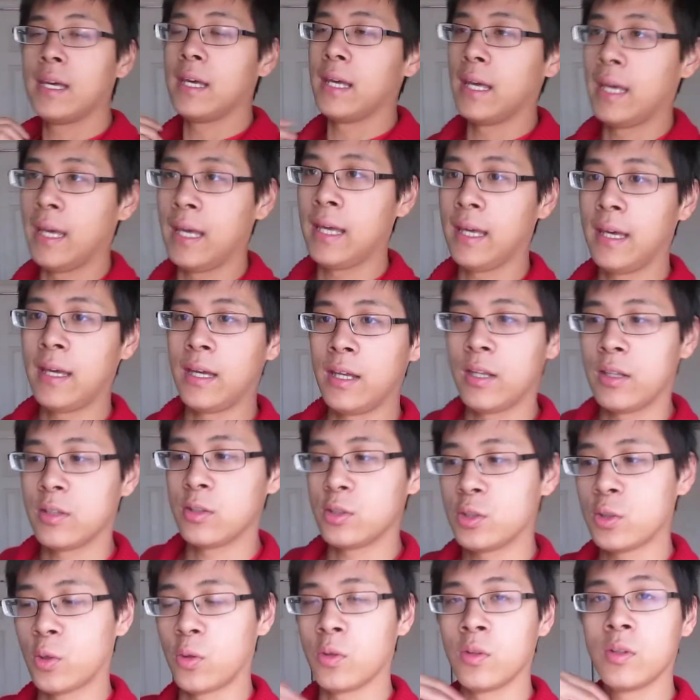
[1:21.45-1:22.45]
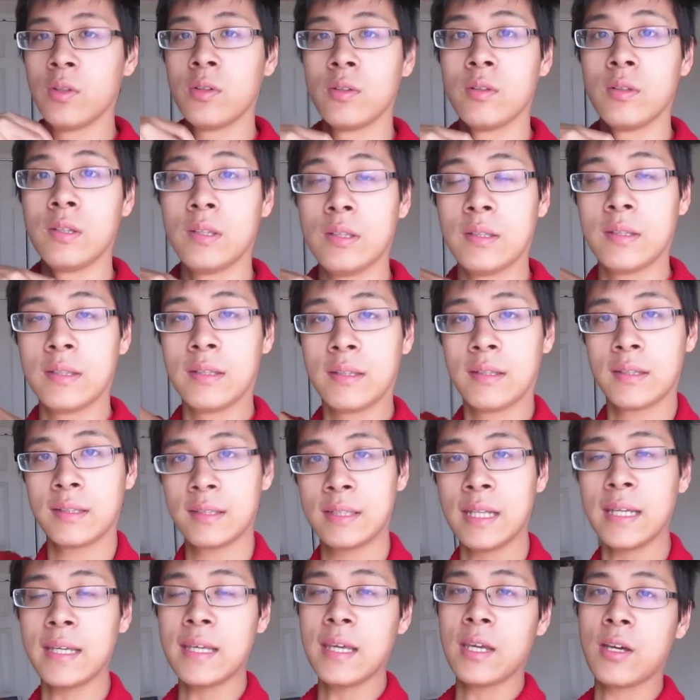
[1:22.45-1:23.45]
and certain
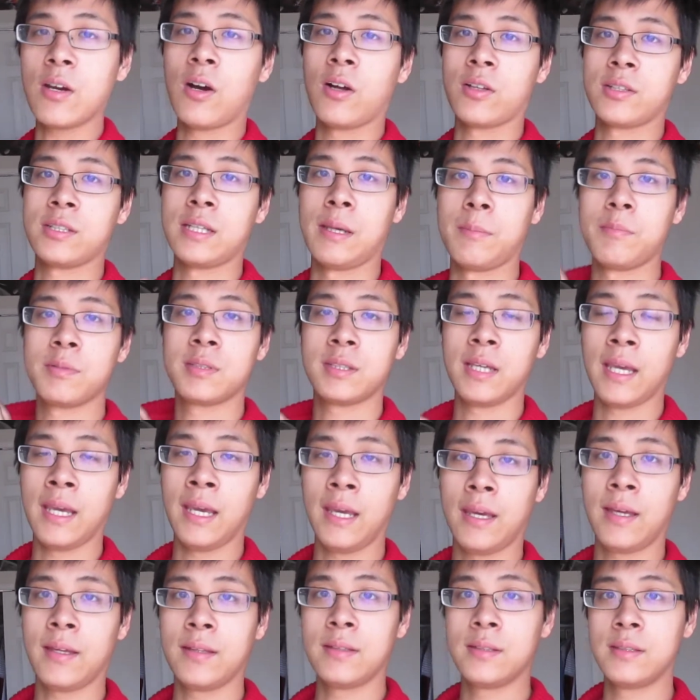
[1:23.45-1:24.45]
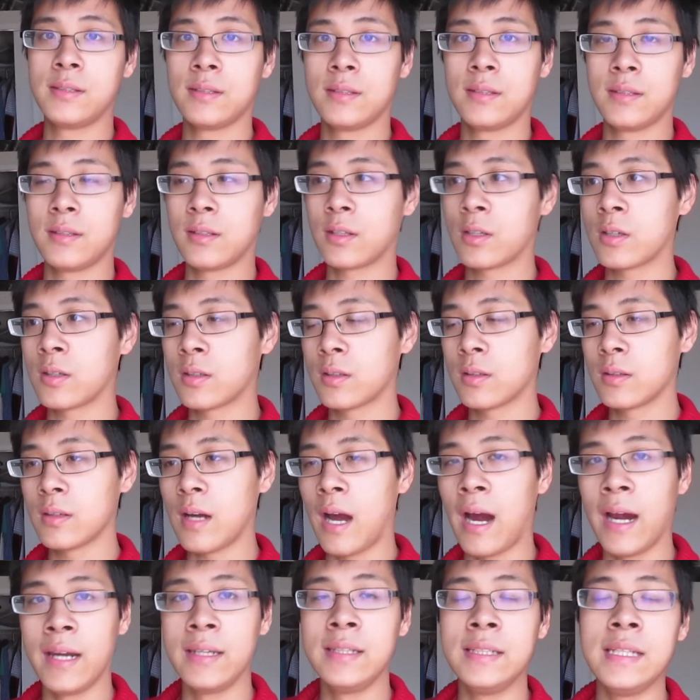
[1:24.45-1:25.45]
thinking concepts and
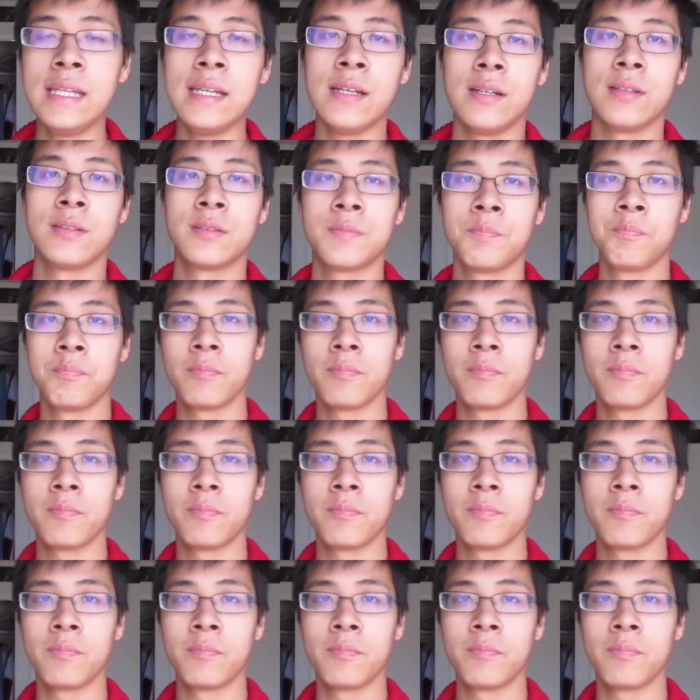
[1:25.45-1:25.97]
ideas.